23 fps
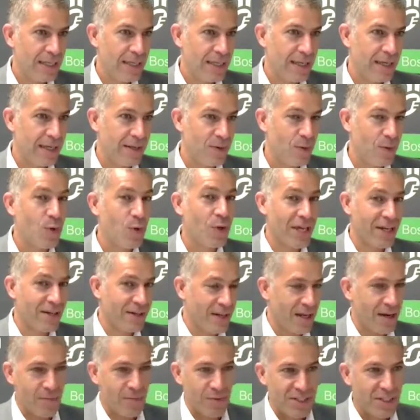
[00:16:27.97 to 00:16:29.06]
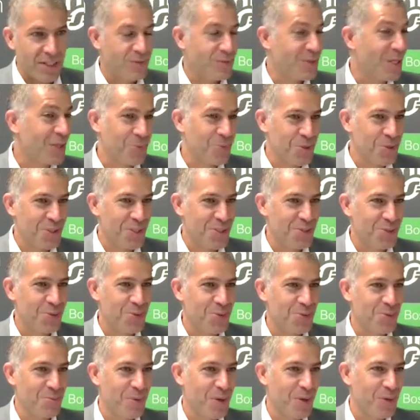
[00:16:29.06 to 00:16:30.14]
And again, everything that we
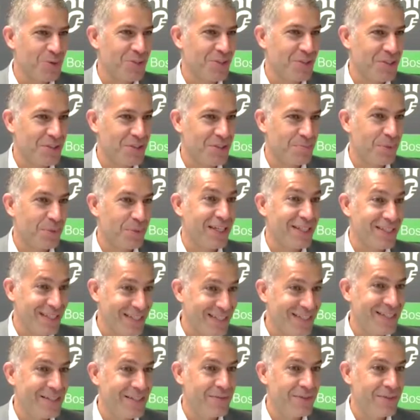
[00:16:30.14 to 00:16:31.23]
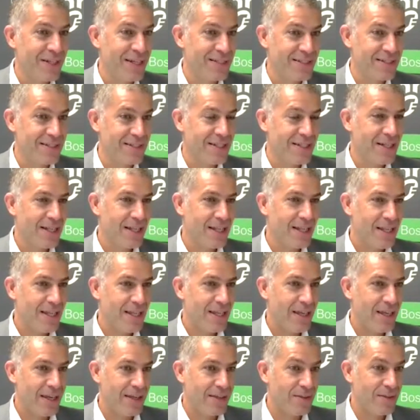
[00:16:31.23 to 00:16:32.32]
discuss about this predictiveness
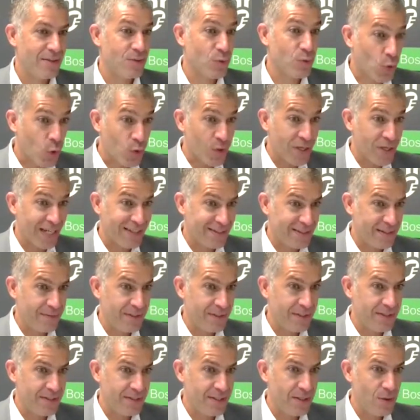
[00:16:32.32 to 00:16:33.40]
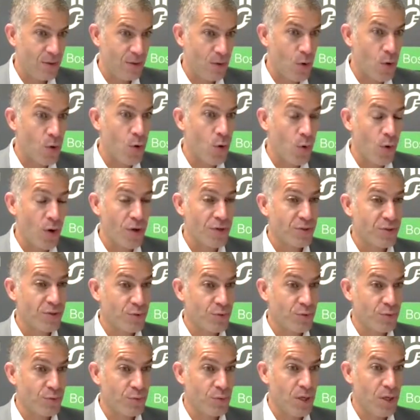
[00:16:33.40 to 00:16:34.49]
and the connectivity allow us
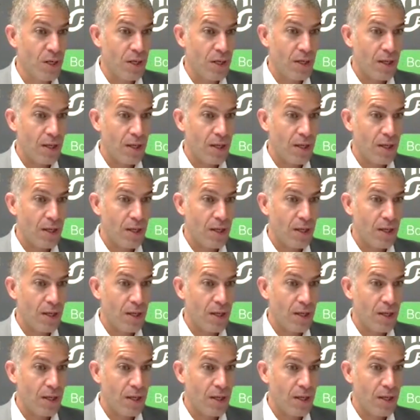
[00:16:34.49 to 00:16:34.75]
to